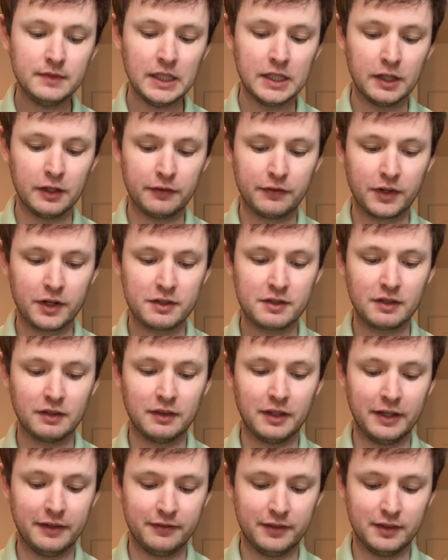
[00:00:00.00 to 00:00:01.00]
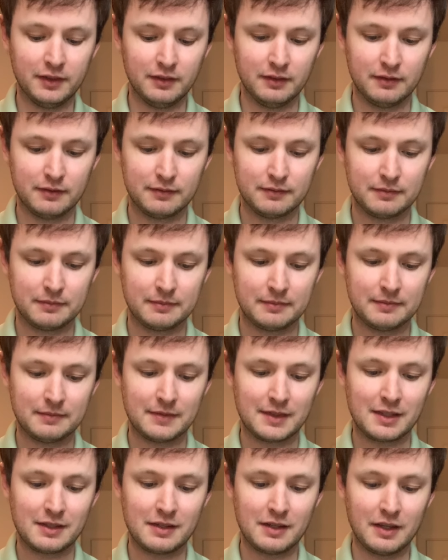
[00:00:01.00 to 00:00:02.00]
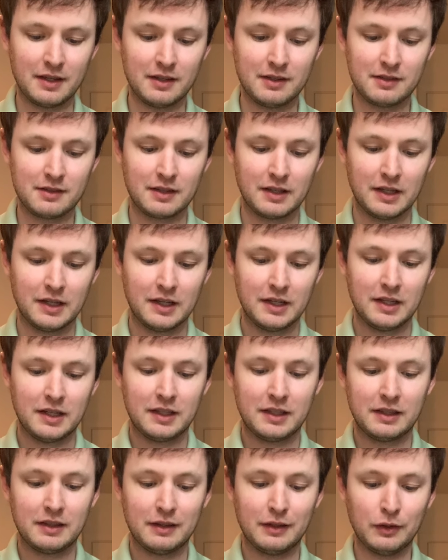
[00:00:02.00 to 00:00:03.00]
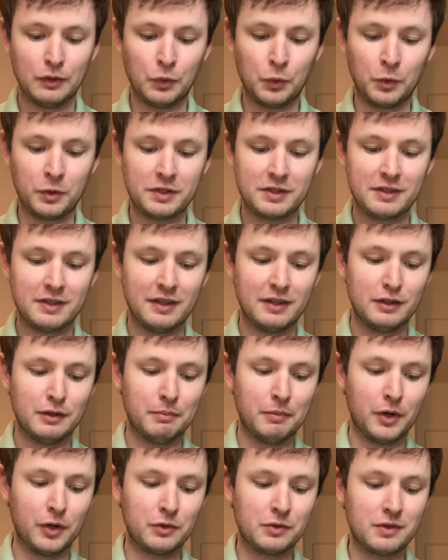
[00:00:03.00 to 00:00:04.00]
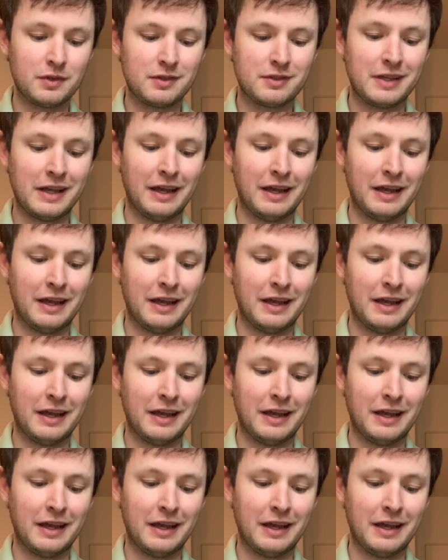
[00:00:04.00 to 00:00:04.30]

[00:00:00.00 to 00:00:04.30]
Verse 11 says, "The Lord said to Moses,